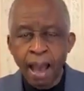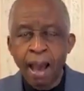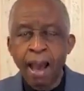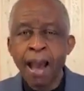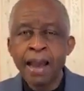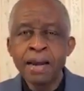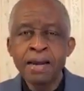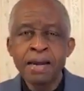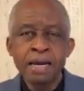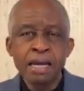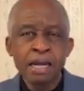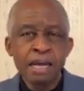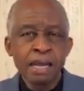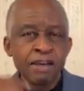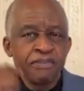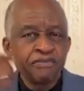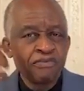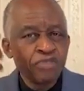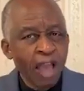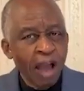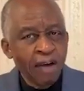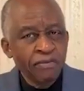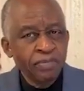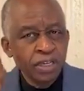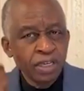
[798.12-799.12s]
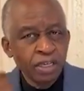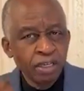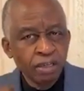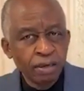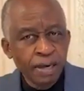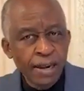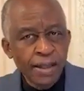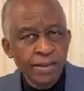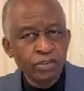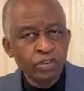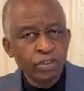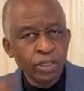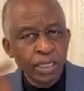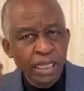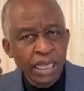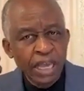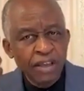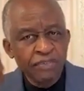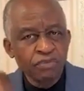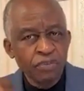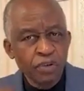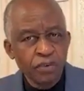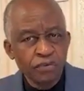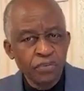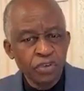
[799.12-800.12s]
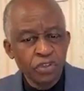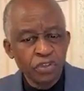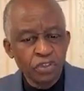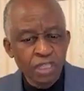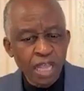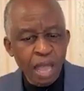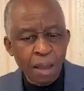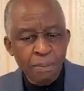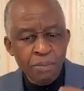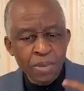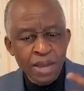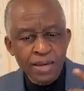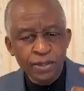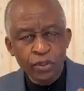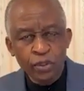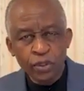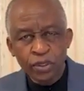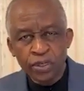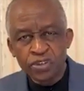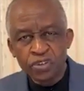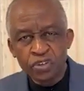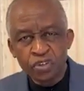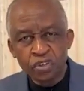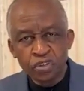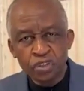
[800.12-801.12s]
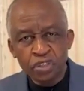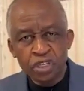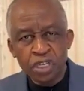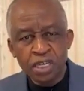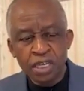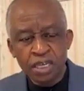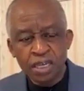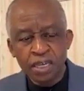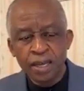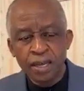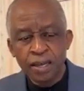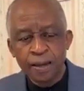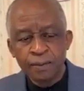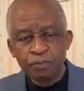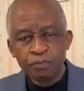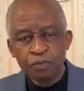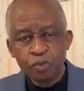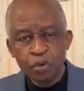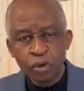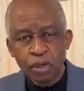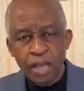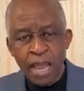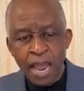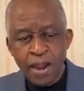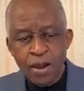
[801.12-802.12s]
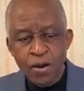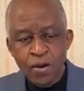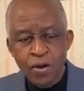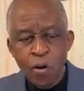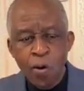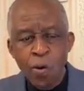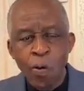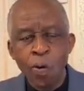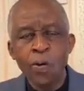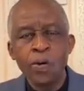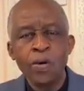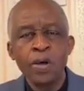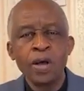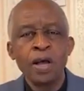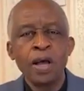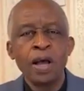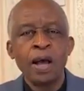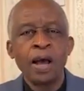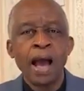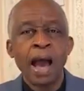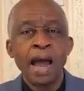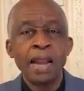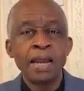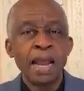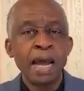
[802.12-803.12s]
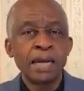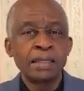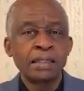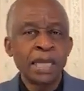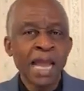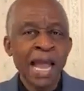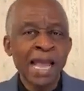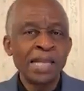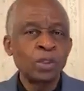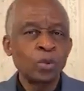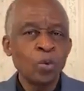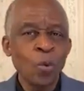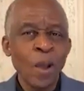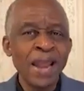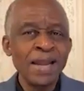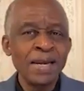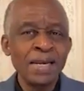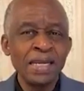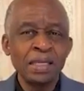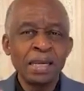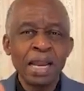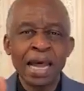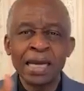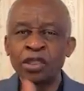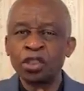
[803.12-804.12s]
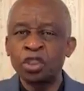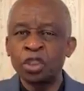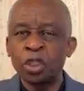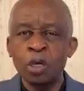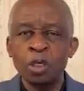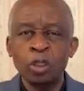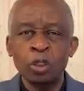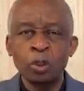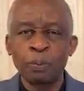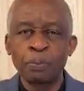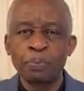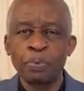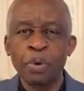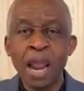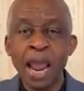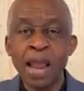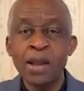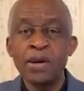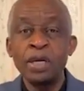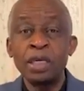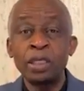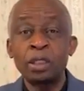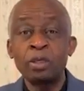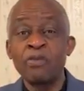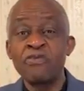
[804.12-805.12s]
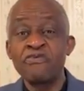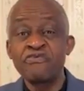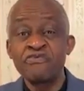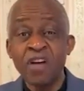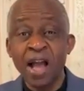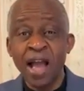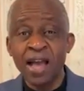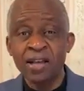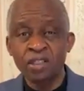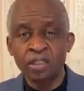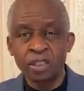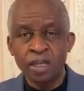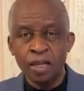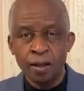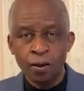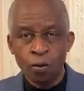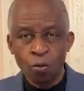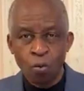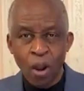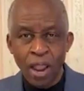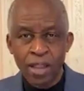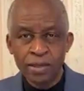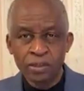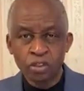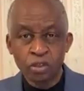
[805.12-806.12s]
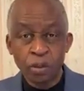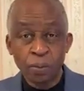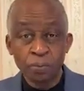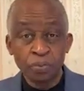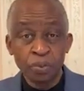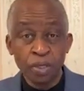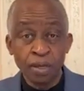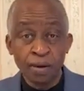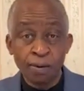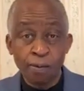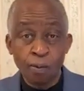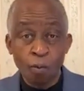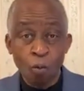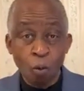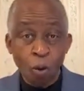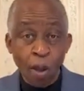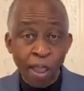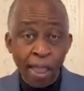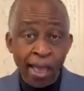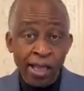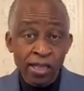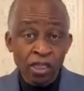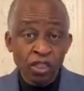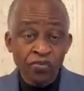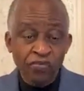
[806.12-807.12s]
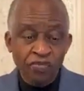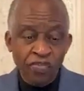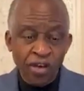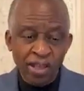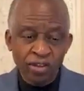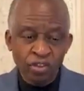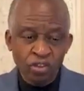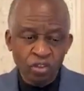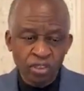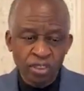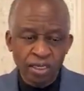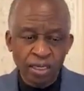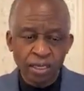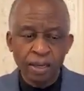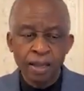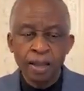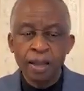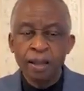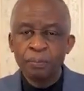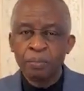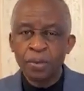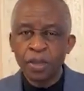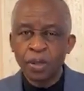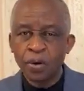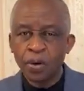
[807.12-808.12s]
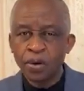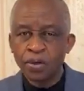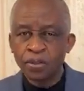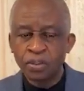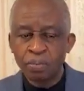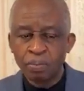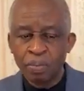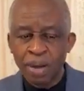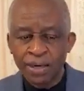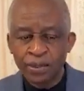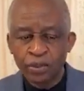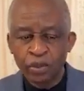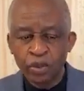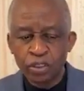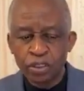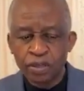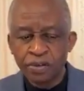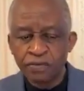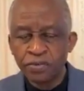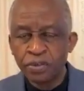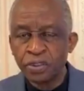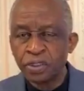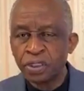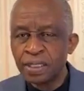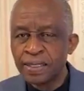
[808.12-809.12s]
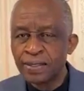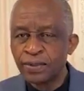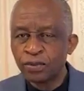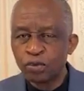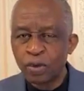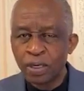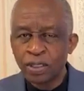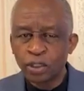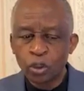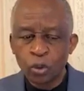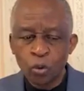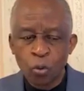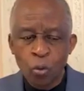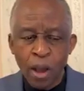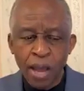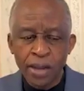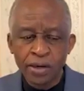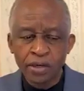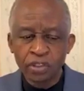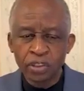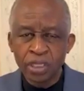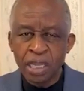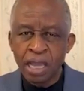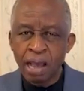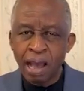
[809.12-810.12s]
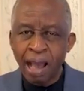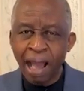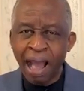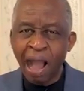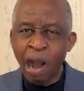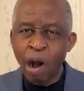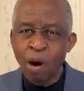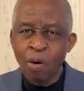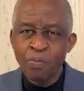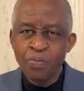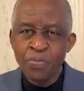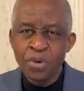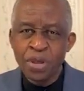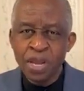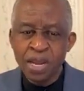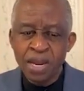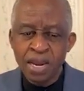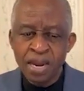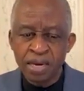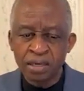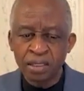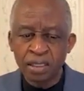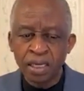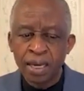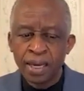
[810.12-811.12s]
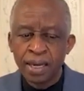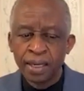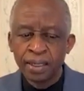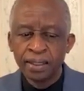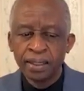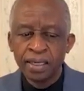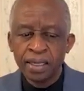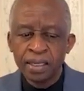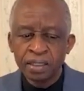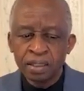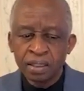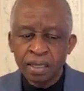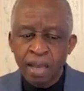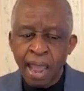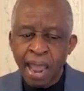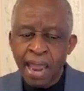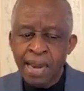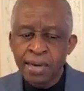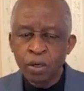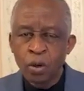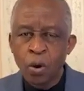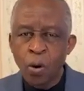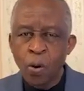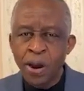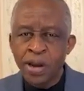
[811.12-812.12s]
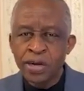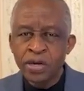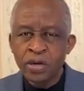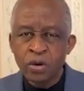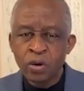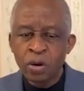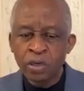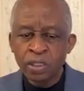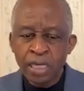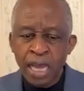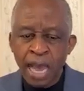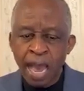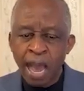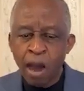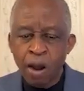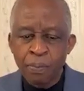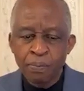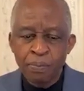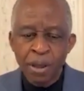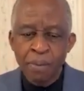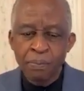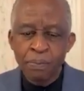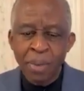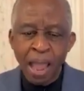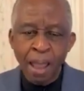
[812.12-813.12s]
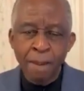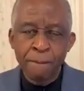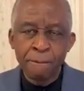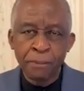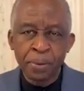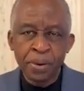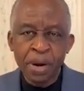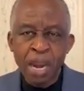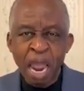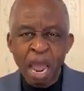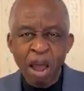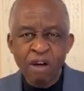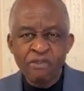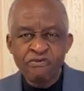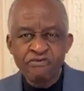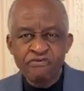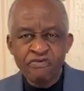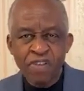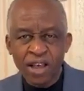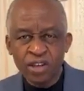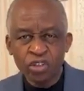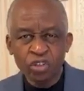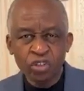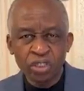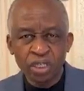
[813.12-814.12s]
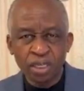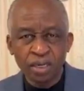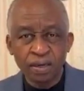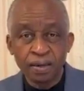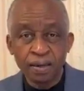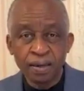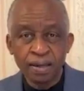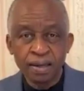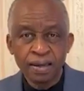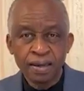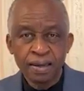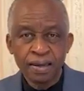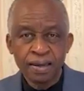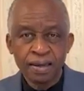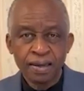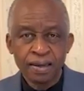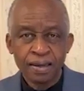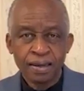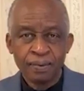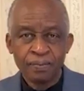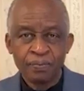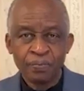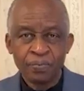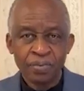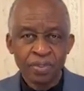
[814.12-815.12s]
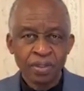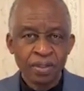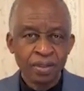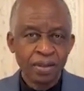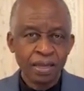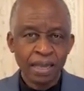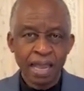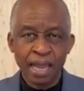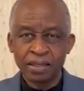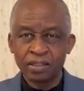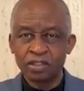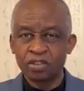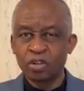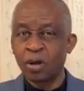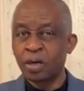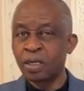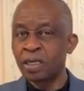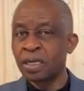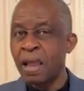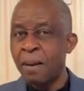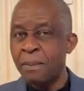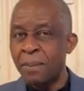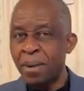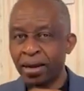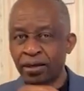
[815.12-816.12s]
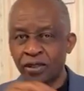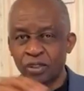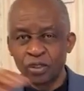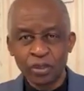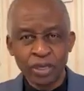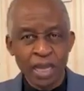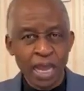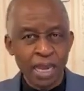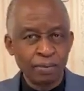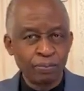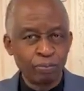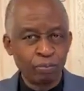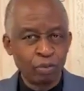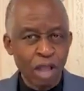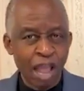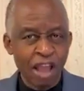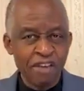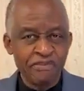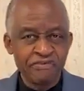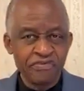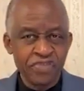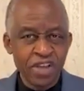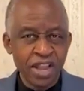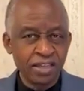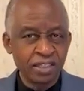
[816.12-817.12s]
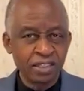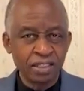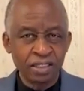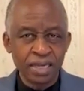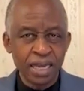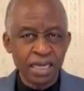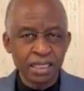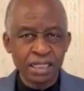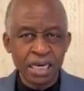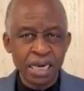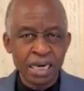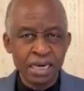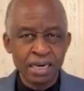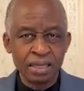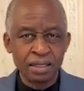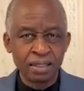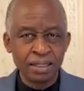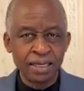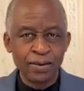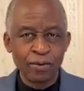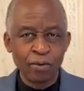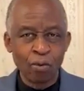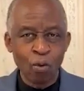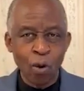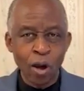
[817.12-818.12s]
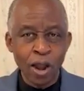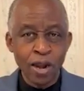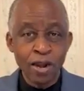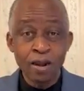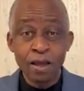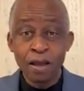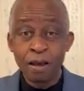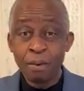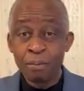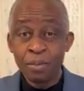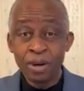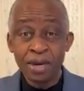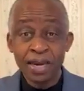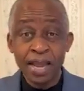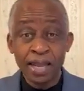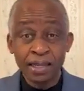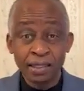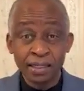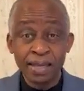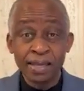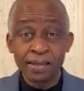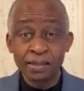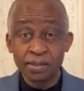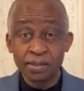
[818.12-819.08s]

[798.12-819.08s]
And if you have the grace, the gift of discernment, you can see, you can know. And there are times when, in addition to prayer, you need to fast where something requires fasting because Matthew 17 21 he say how be it this kind goeth not out but by prayer and fasting they are talking about you can by faith get anything you want but there are